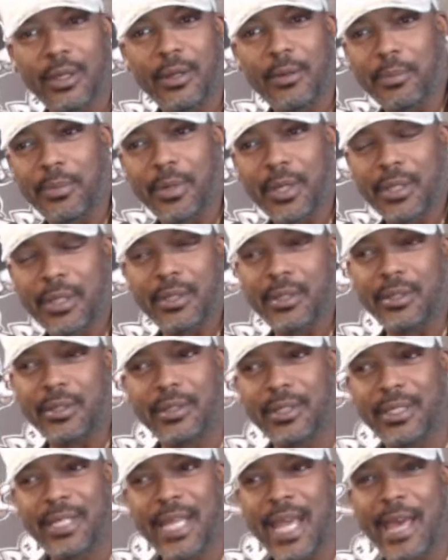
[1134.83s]
but
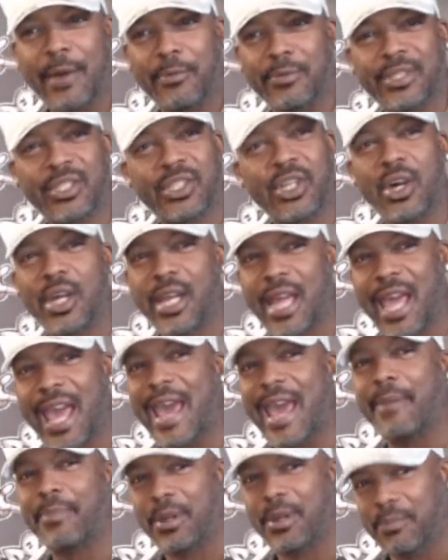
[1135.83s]
that was started
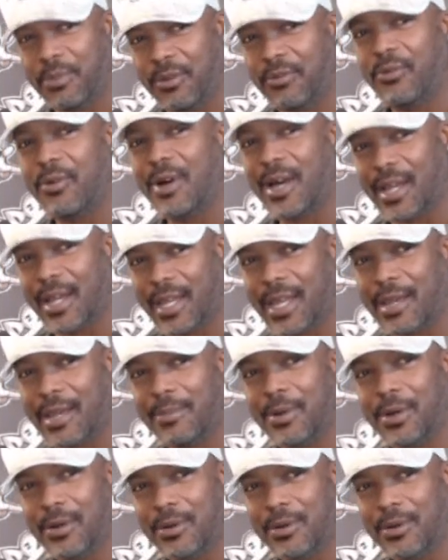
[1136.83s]
happening before I came home.